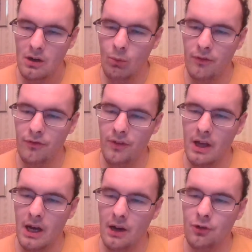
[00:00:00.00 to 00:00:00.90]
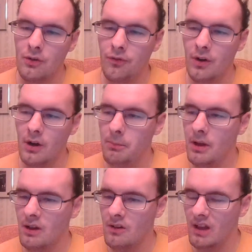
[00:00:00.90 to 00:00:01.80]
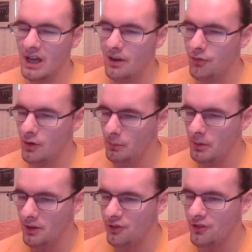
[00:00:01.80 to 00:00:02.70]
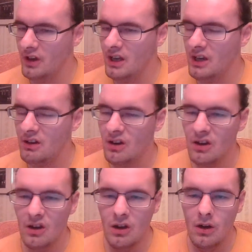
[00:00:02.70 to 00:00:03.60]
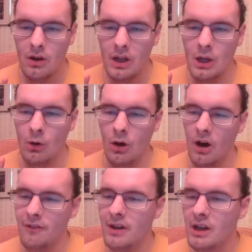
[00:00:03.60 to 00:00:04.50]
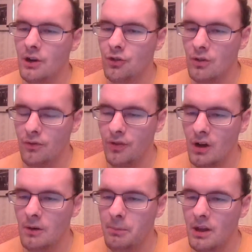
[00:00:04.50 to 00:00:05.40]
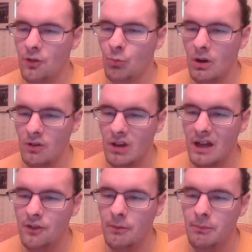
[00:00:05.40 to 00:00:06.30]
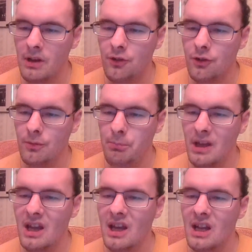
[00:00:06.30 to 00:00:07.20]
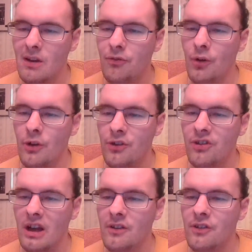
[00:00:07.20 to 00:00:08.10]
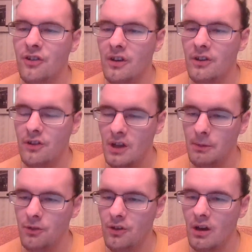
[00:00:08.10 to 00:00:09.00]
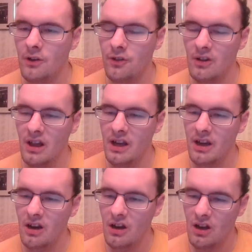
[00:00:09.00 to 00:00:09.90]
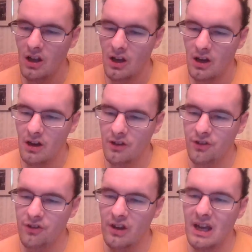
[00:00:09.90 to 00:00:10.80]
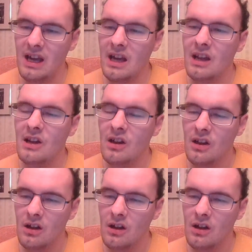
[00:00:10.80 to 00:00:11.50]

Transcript: with the extra therapy in Langford, BC, you know, all that extra therapy is what led to me speaking in full sentences in EMCS. So, like, saying